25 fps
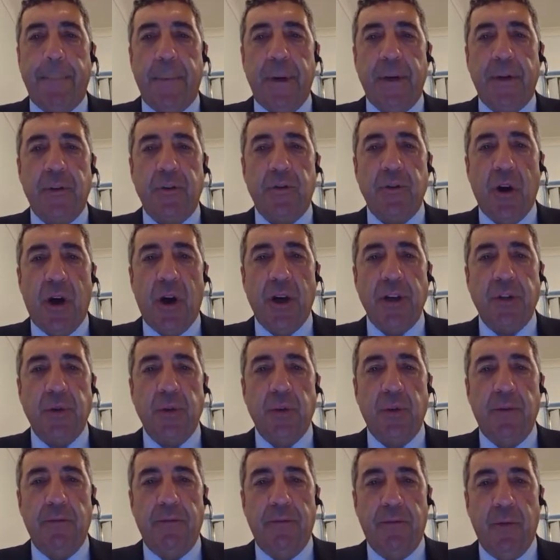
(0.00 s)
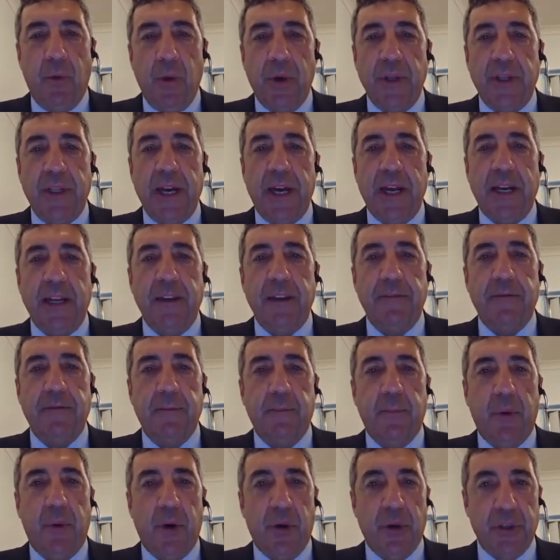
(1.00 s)
but try to avoid that if
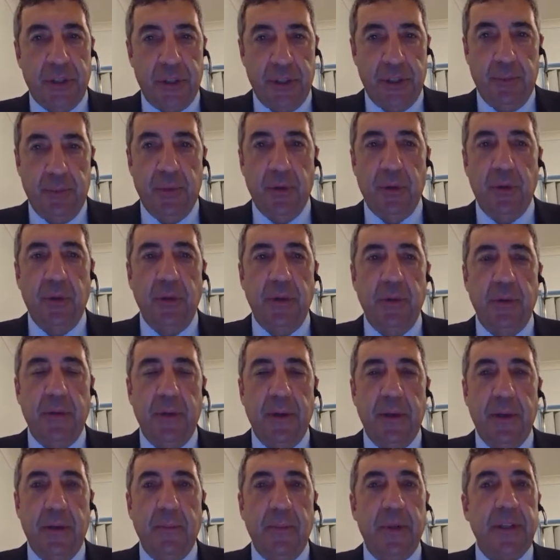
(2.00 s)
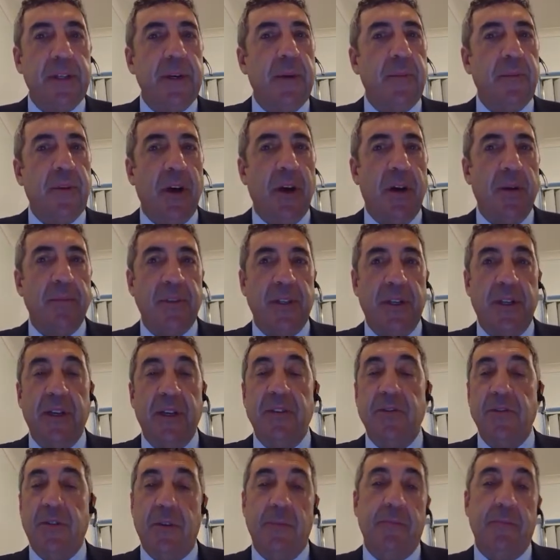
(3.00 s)
possible. But sometimes it
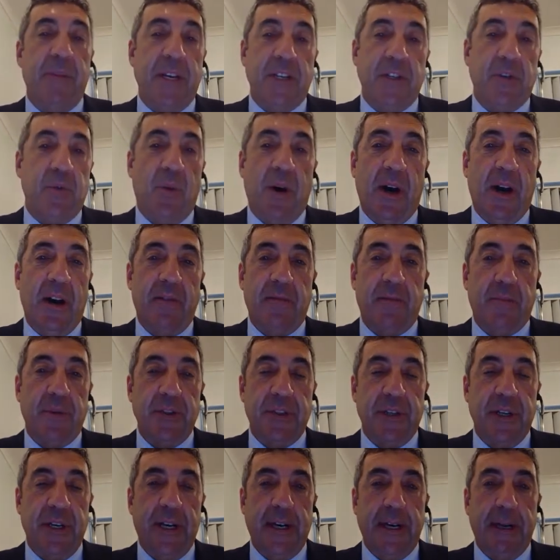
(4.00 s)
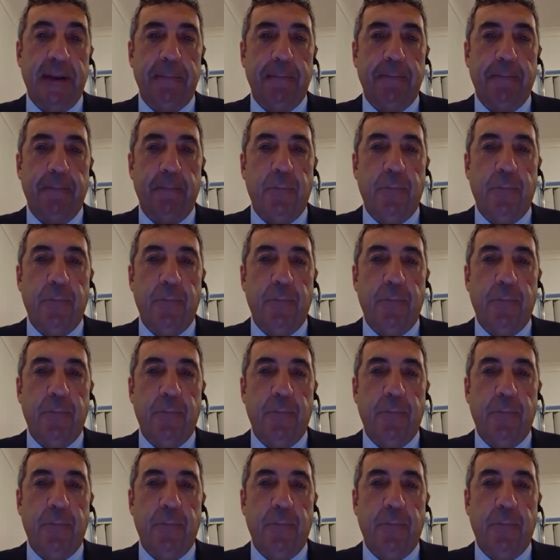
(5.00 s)
is the best way of proceeding.